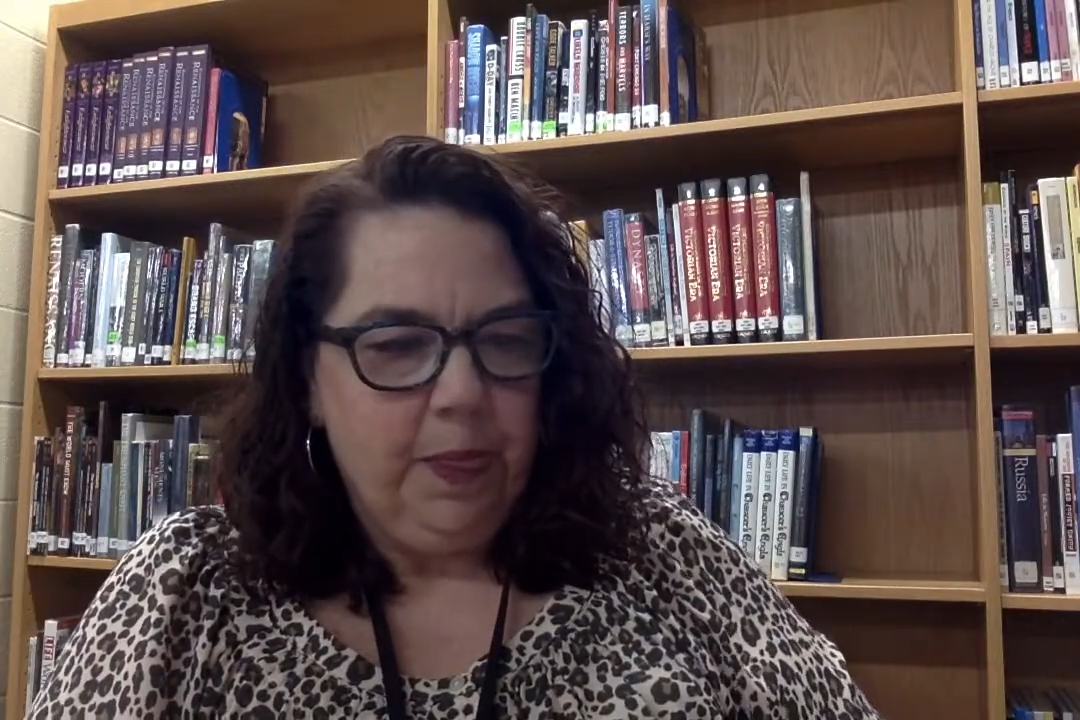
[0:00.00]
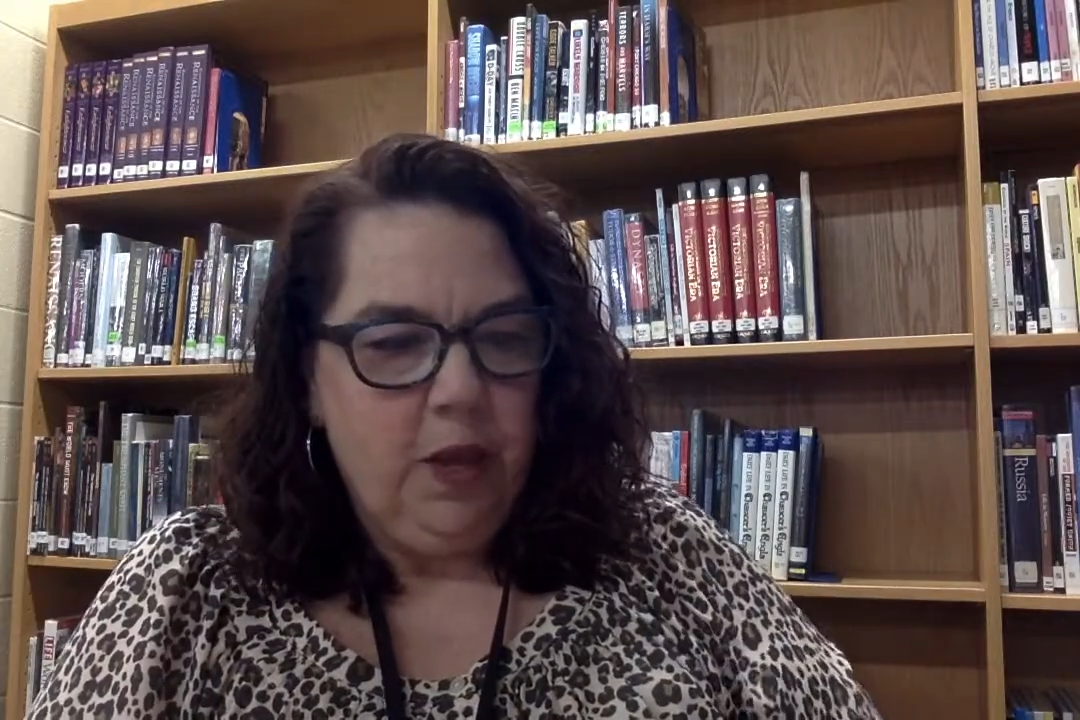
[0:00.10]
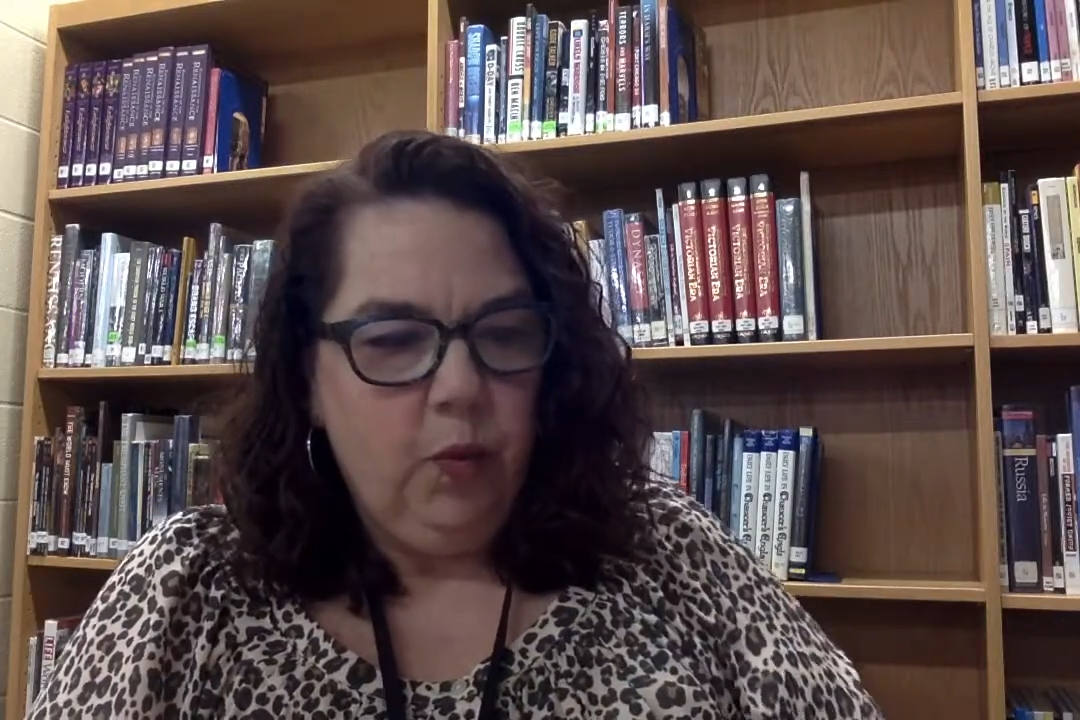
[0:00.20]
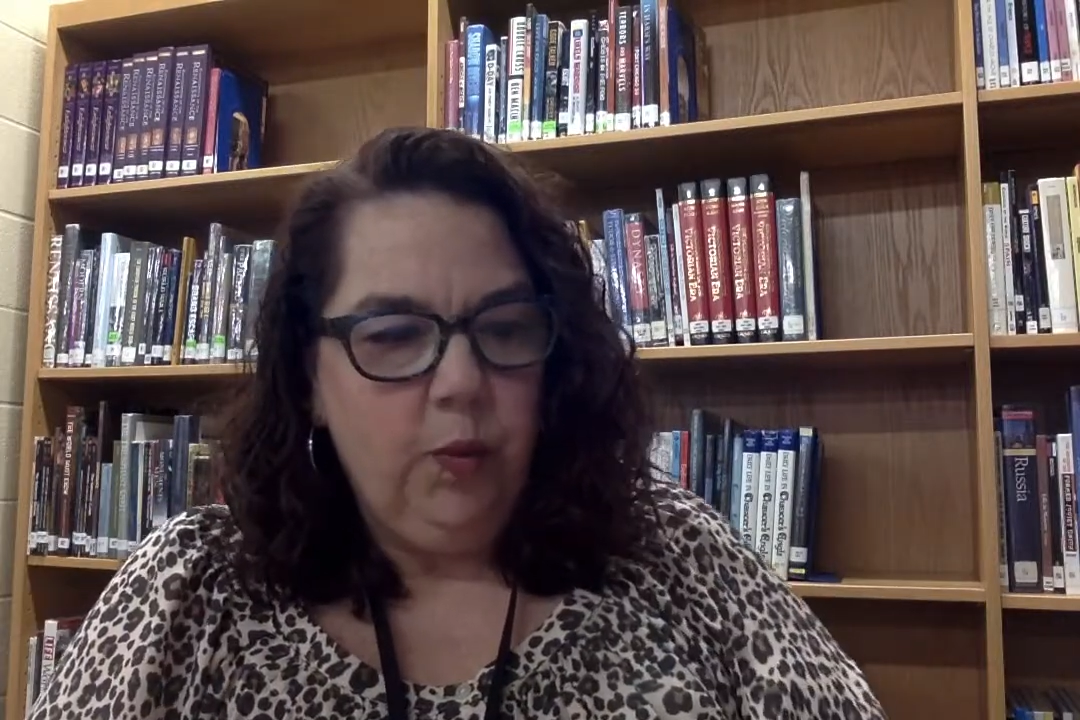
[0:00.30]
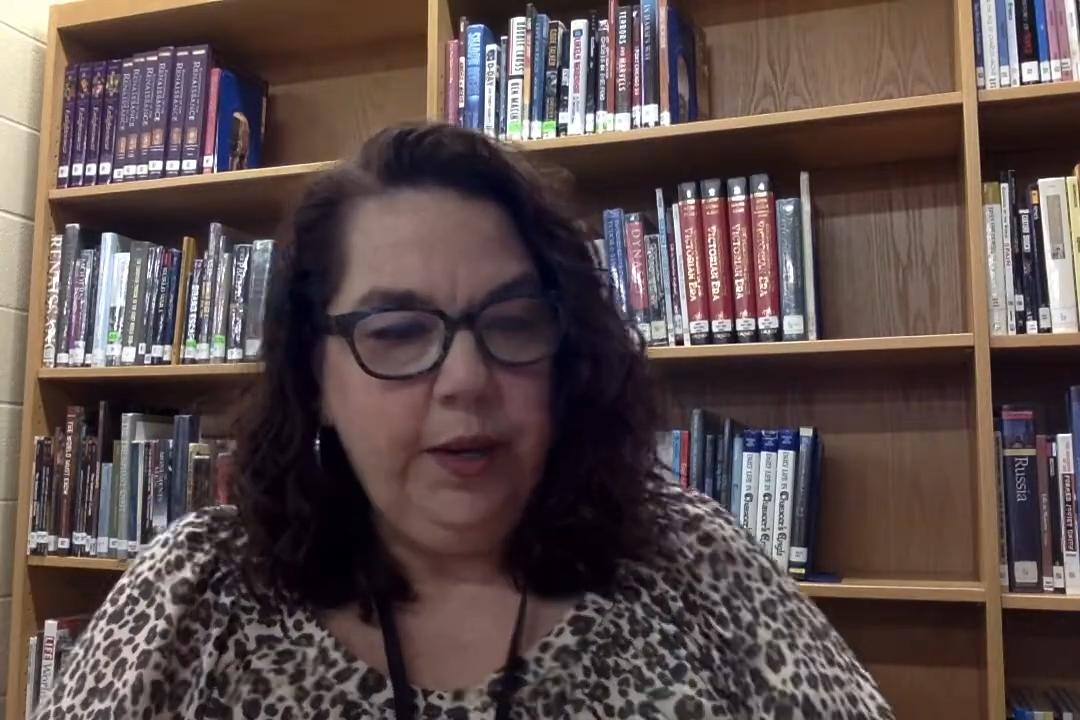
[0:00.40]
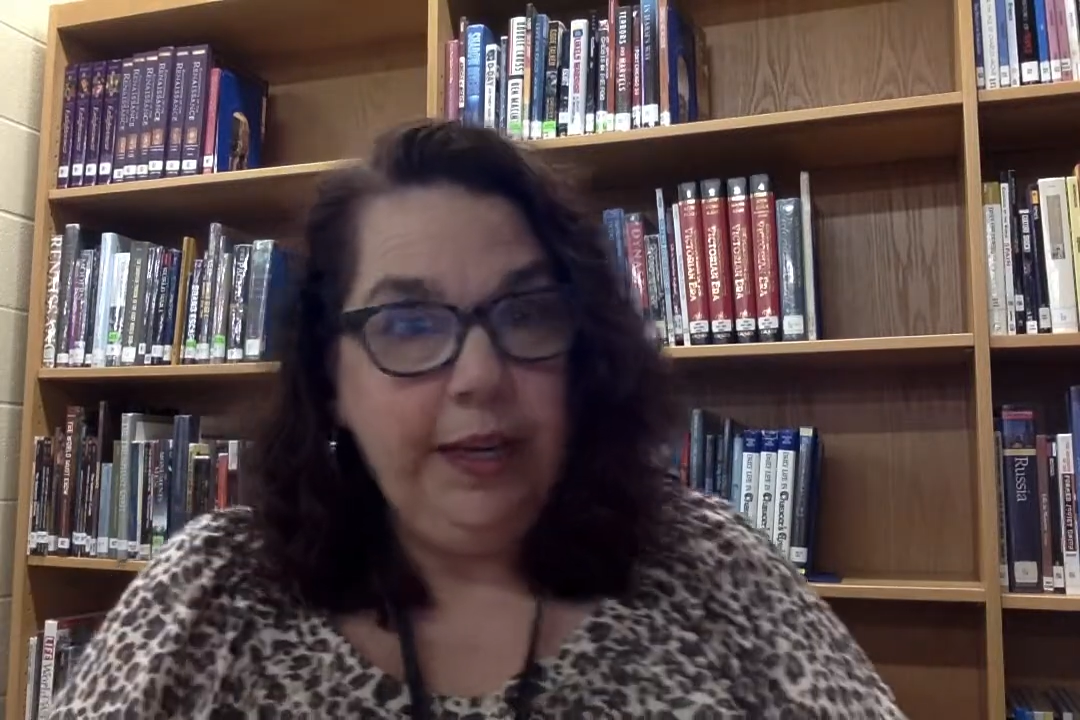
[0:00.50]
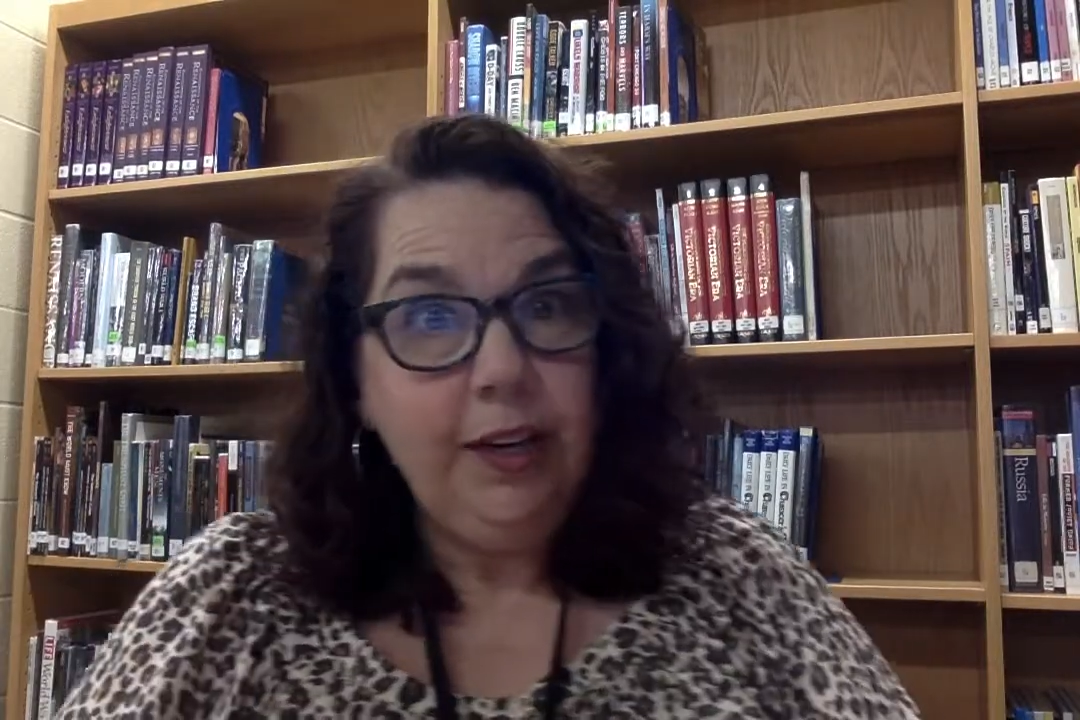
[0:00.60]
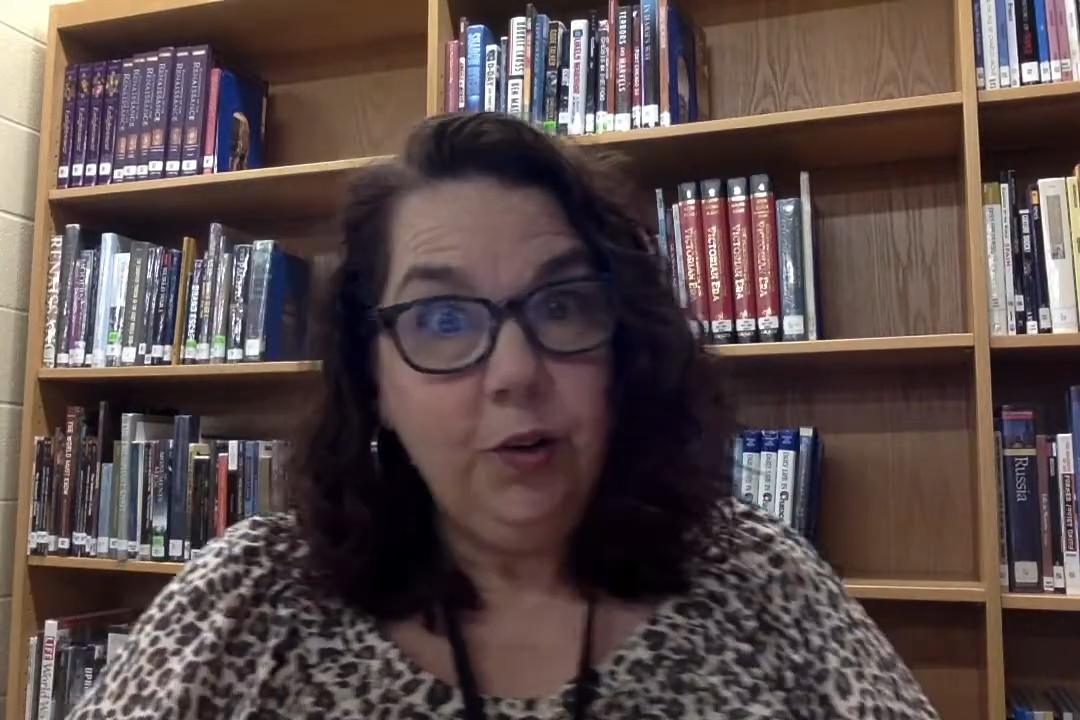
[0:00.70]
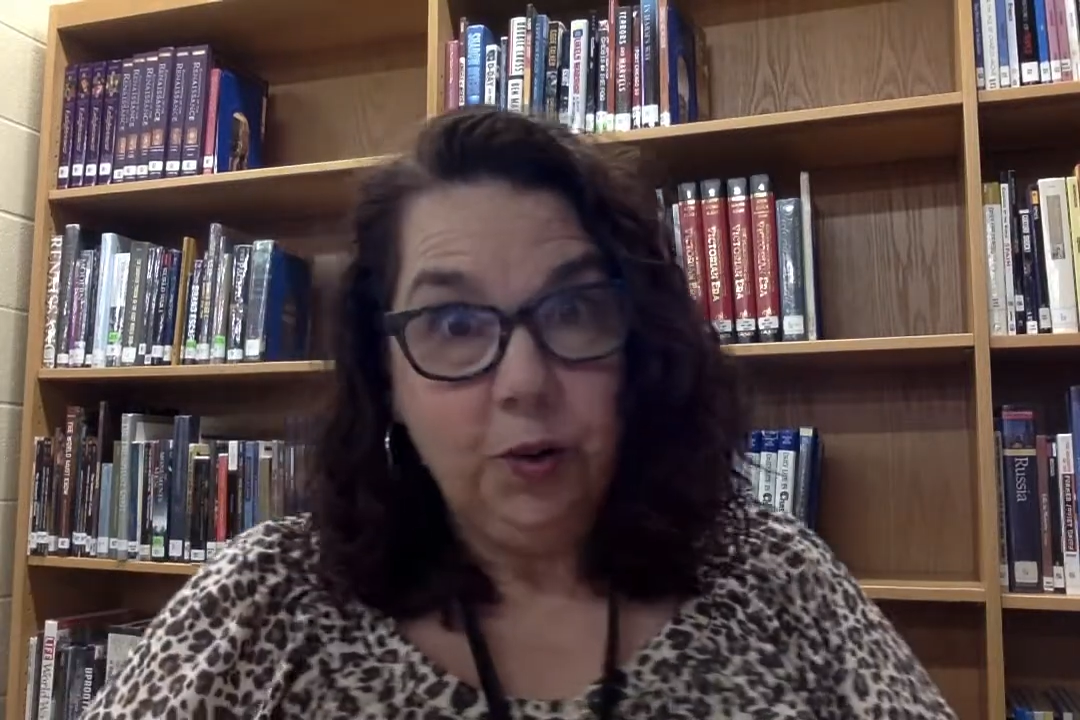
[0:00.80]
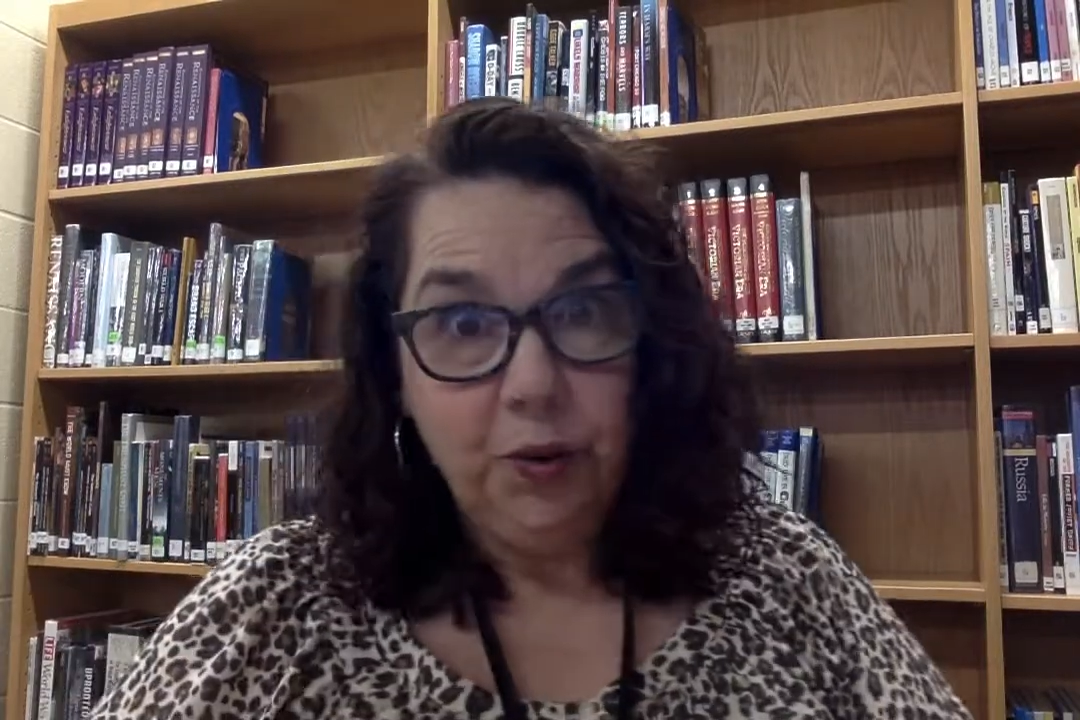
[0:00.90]
When he
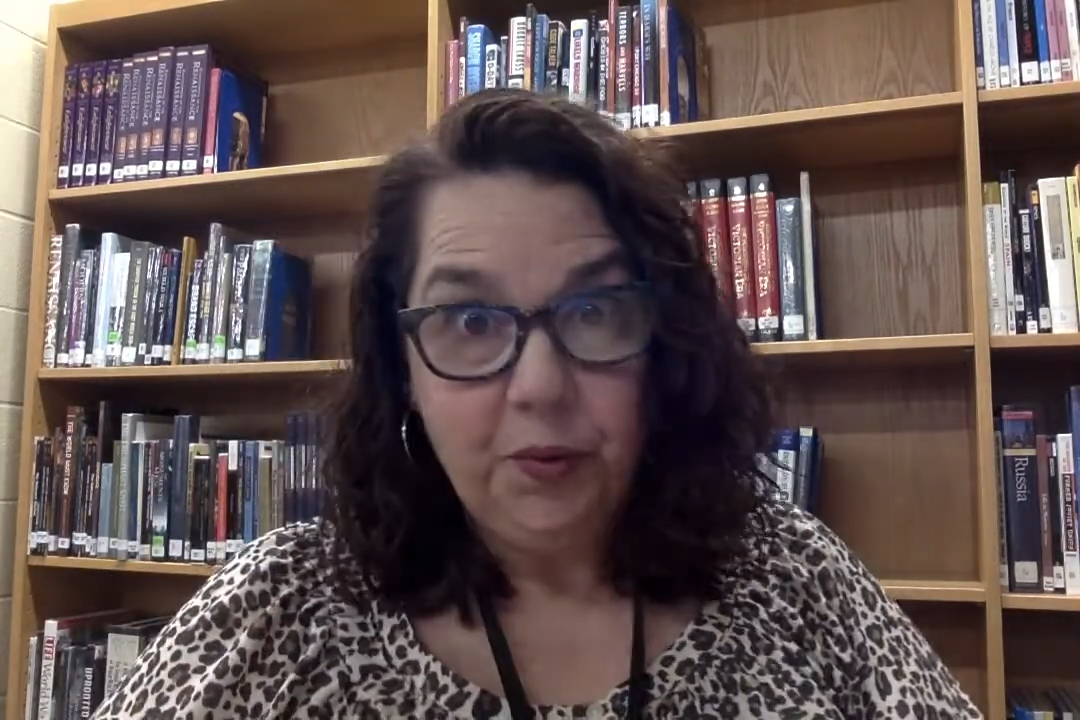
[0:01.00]
grew